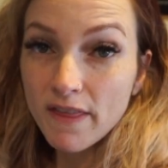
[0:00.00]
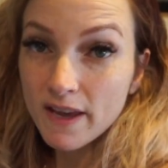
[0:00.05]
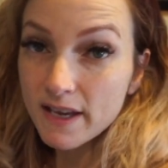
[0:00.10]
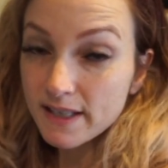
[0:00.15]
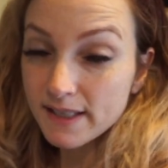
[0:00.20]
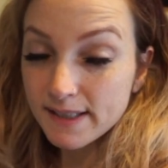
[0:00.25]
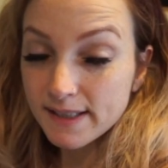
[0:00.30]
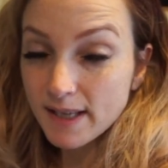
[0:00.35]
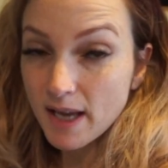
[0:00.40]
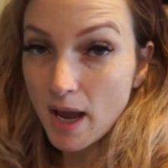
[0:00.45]

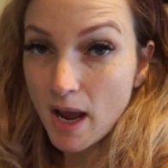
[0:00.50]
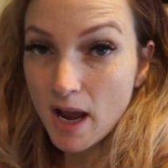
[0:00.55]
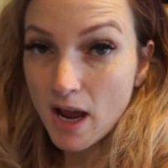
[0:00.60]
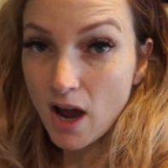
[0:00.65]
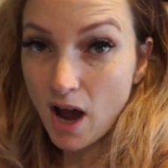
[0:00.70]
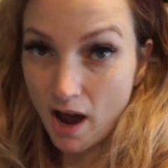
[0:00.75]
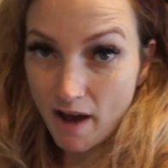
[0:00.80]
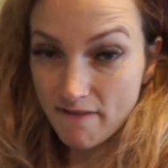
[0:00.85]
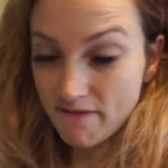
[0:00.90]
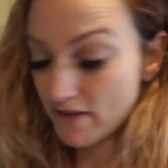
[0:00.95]
this
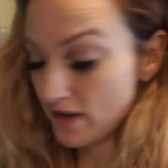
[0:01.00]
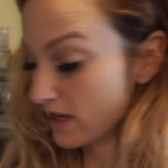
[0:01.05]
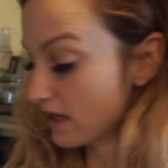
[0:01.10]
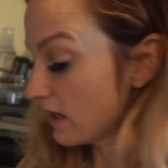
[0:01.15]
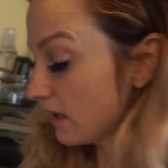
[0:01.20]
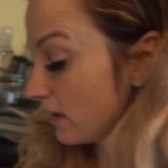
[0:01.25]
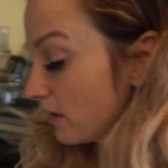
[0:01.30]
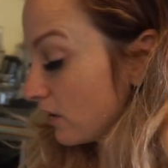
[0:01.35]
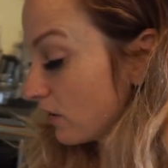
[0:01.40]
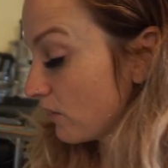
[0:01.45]

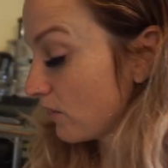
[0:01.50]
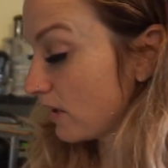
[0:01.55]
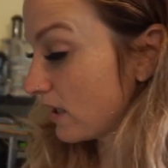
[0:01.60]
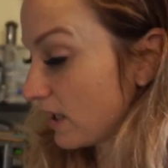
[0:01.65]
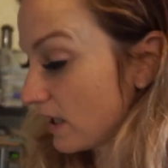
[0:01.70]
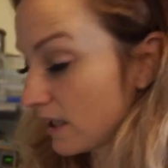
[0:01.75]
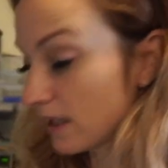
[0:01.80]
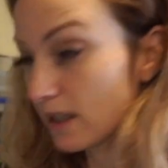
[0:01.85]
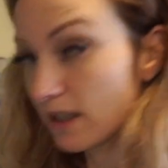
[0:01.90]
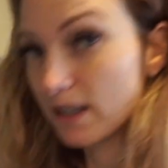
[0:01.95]
coffee, you
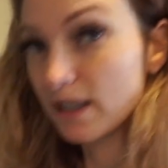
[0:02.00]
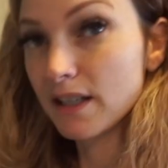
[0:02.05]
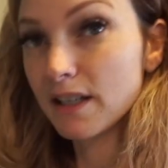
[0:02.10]
need